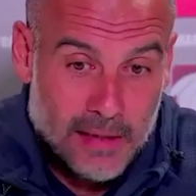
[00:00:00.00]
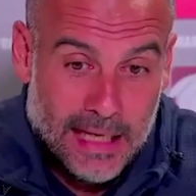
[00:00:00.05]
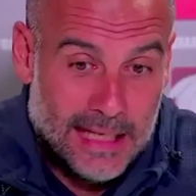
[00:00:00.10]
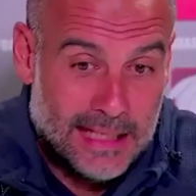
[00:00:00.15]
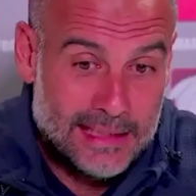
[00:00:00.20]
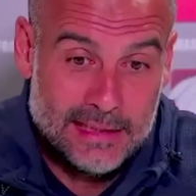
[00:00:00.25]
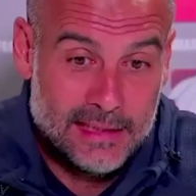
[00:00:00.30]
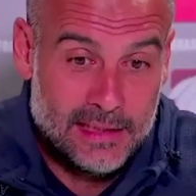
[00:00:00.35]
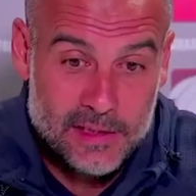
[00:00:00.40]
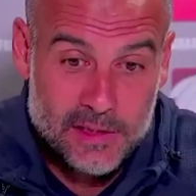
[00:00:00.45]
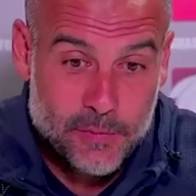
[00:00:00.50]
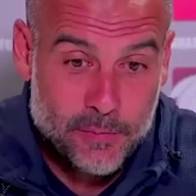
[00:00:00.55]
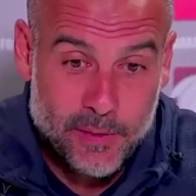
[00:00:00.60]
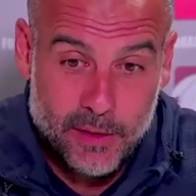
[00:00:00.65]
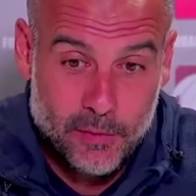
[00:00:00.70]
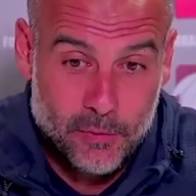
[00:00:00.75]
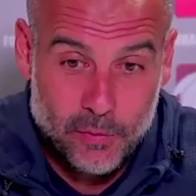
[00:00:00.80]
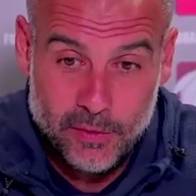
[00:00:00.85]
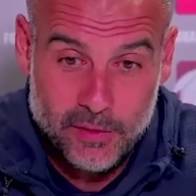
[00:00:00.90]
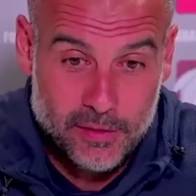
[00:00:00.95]
I didn't
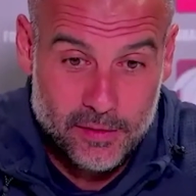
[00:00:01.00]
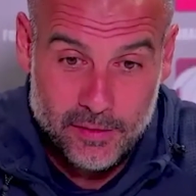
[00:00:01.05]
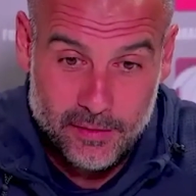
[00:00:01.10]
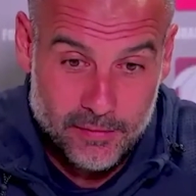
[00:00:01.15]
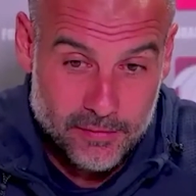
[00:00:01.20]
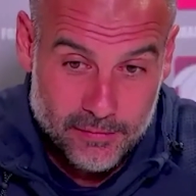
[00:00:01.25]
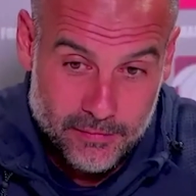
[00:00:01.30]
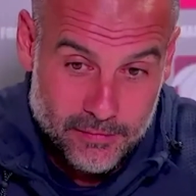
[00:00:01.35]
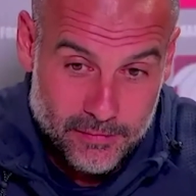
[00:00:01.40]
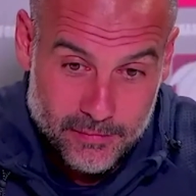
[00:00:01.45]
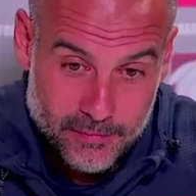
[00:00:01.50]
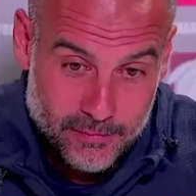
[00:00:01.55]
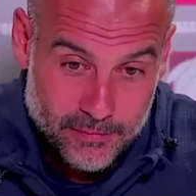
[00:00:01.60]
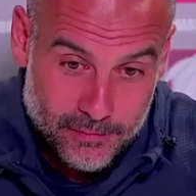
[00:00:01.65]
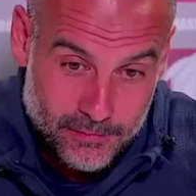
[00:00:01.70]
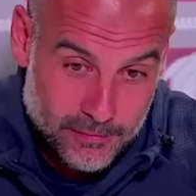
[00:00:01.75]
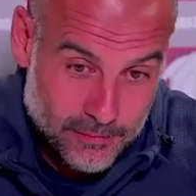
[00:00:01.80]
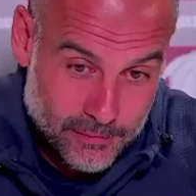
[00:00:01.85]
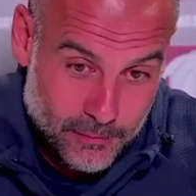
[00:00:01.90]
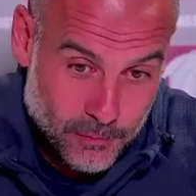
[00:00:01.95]
speak with
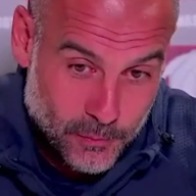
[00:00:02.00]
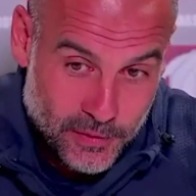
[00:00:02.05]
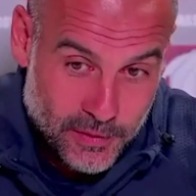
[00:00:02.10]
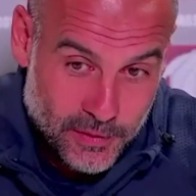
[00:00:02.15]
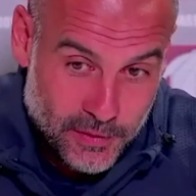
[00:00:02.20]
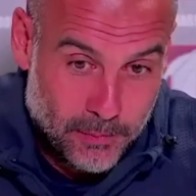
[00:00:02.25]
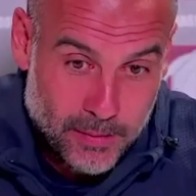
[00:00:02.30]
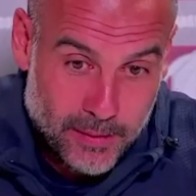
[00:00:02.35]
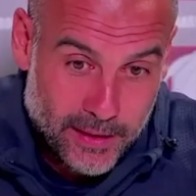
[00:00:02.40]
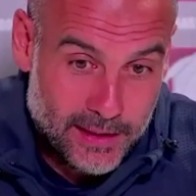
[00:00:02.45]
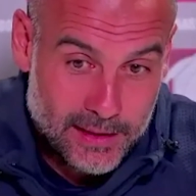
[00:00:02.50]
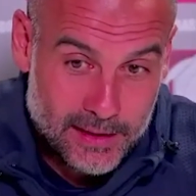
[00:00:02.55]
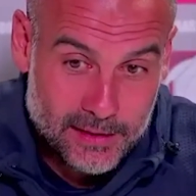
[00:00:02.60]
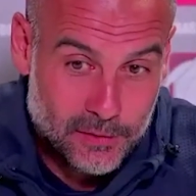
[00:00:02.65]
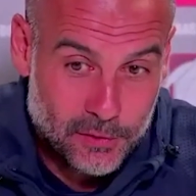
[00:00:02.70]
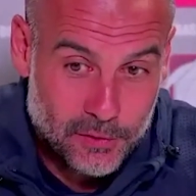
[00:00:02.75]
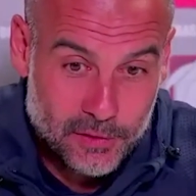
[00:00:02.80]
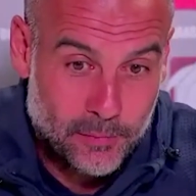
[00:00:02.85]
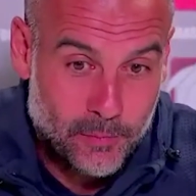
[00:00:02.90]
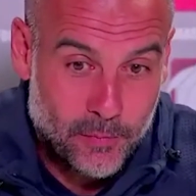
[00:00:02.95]
the player,
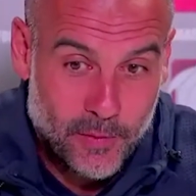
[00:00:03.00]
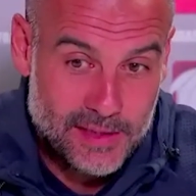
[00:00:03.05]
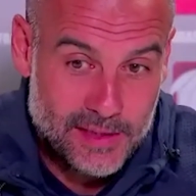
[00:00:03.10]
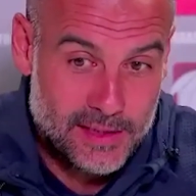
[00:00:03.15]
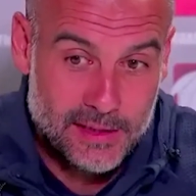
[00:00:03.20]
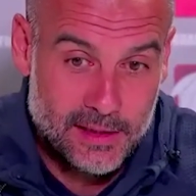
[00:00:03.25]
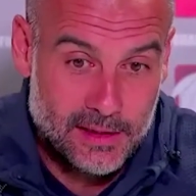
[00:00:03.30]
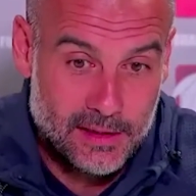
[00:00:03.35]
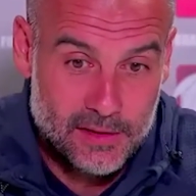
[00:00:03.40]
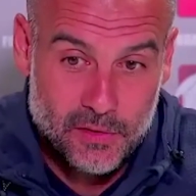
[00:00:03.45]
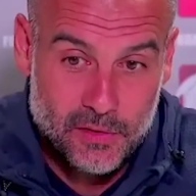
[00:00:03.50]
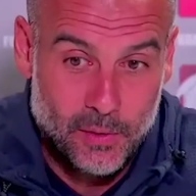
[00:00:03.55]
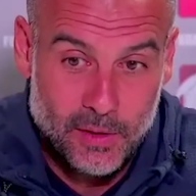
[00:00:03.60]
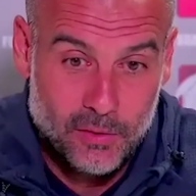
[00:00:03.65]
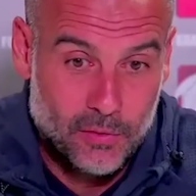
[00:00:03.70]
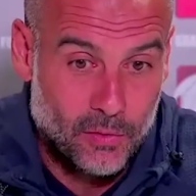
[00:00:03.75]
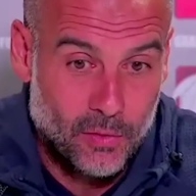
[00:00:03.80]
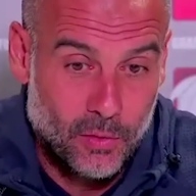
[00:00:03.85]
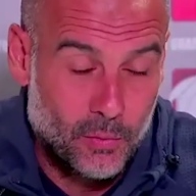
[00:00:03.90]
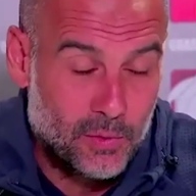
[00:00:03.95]
not the president, so
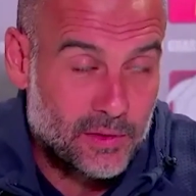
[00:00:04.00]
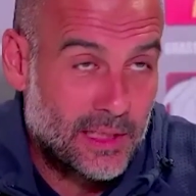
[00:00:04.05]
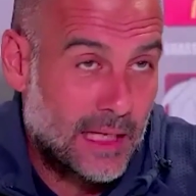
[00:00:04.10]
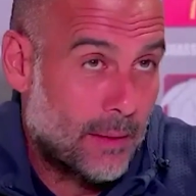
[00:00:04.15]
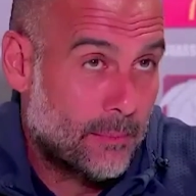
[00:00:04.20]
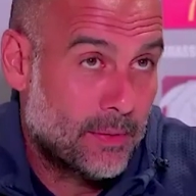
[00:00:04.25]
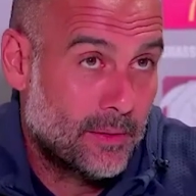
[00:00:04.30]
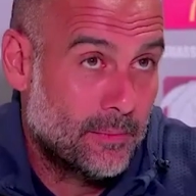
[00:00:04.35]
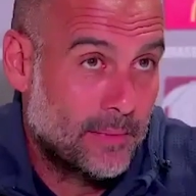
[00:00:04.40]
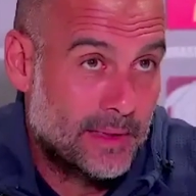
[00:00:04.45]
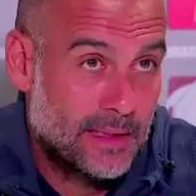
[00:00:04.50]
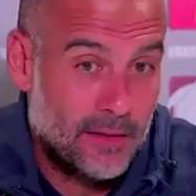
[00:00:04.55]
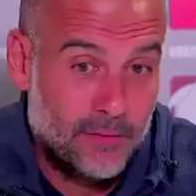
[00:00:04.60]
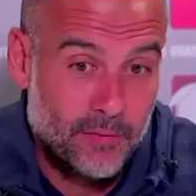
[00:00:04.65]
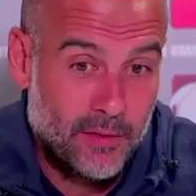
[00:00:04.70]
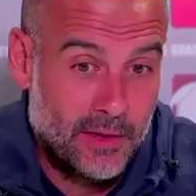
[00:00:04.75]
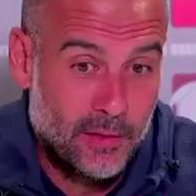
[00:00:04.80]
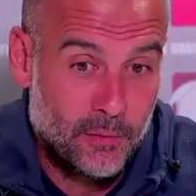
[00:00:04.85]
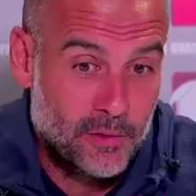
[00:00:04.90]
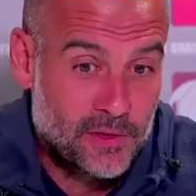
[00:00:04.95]
I don't know what happened, but I
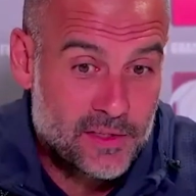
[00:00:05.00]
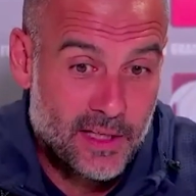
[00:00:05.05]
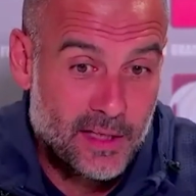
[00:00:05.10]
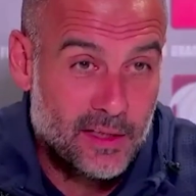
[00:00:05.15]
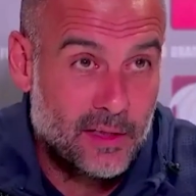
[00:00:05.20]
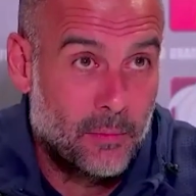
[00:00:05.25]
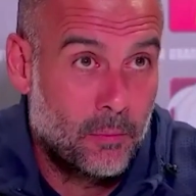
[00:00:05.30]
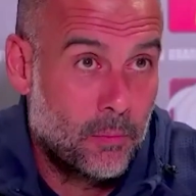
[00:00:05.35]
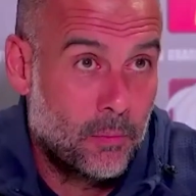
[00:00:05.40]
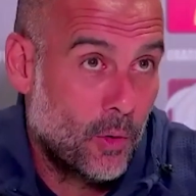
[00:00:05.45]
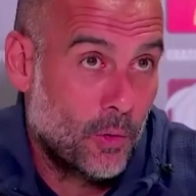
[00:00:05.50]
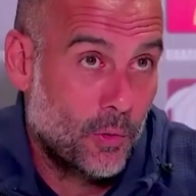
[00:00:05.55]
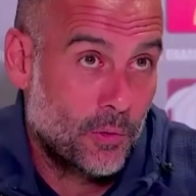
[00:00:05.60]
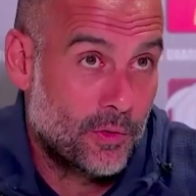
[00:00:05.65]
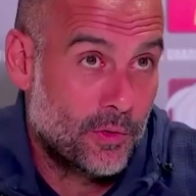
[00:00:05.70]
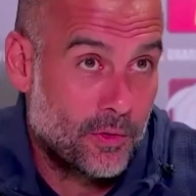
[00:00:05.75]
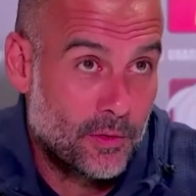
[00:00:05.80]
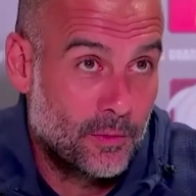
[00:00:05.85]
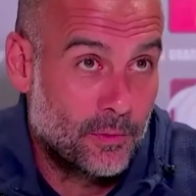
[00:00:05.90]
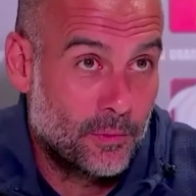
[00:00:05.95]
believe we say that
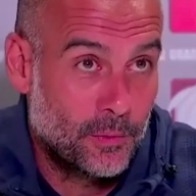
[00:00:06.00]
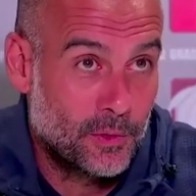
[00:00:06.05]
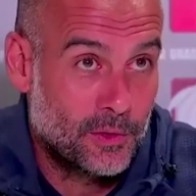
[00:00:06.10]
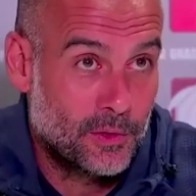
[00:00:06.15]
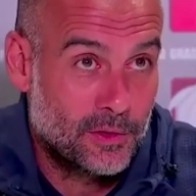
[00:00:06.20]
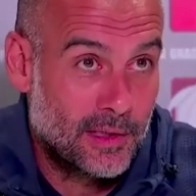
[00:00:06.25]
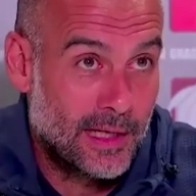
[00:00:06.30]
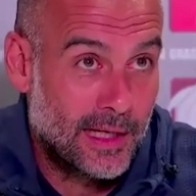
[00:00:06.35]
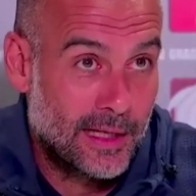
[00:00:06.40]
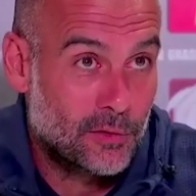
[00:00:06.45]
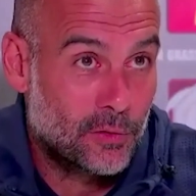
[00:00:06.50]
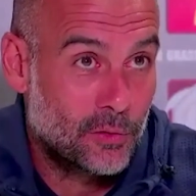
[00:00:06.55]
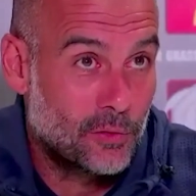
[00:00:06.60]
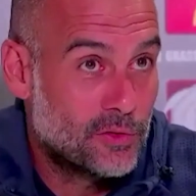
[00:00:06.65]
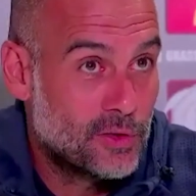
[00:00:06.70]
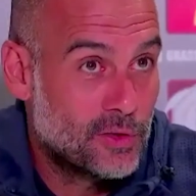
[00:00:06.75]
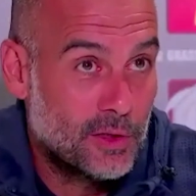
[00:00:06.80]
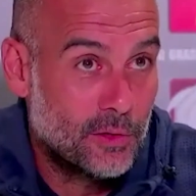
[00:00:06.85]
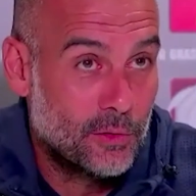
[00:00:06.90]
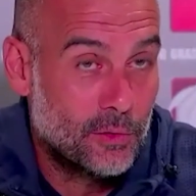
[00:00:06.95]
both would let
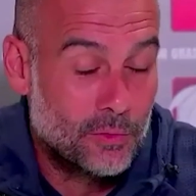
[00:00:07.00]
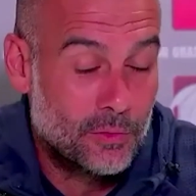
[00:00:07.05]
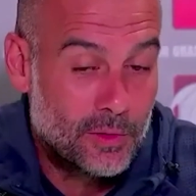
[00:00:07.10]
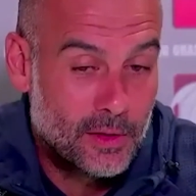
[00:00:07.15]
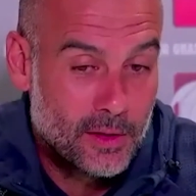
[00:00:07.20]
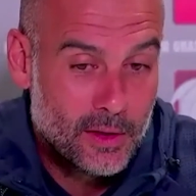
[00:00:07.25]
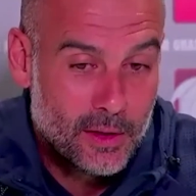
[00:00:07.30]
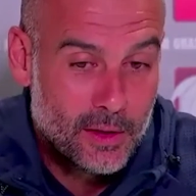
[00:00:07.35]
continue.